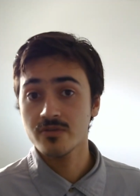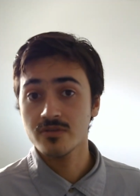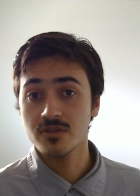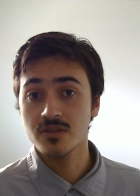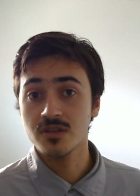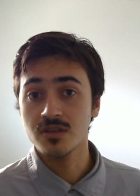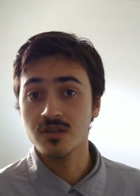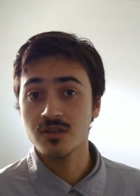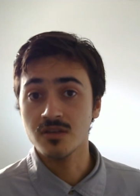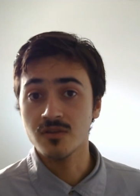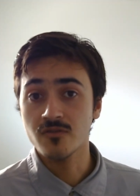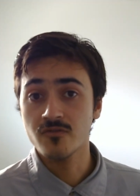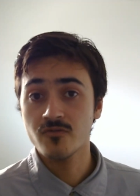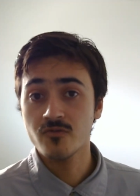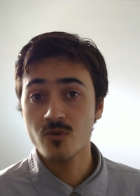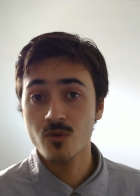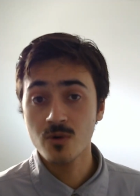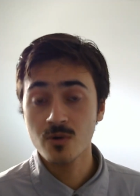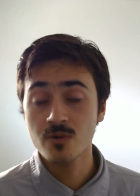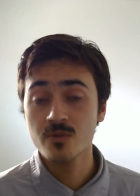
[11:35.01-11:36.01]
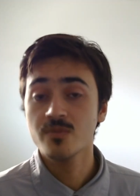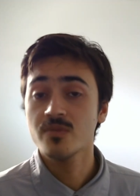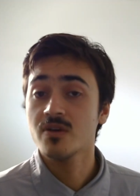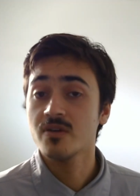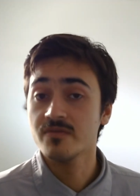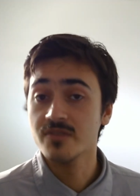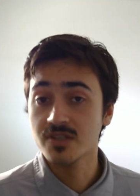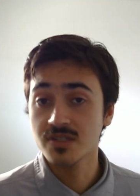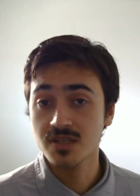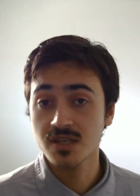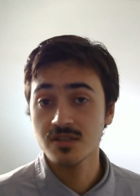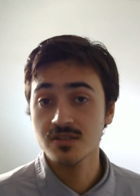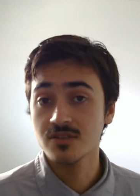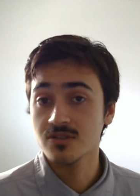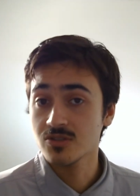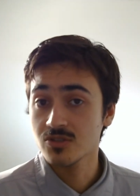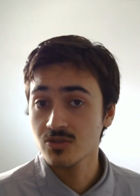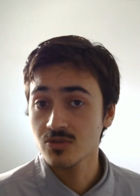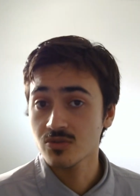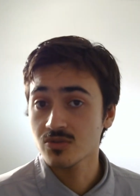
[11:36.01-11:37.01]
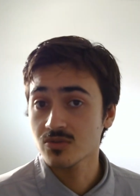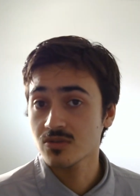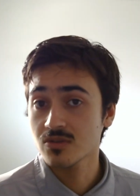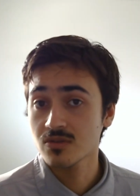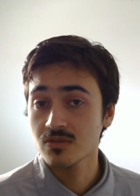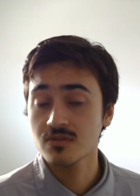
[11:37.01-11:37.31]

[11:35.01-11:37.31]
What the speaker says: the form of the sentence used.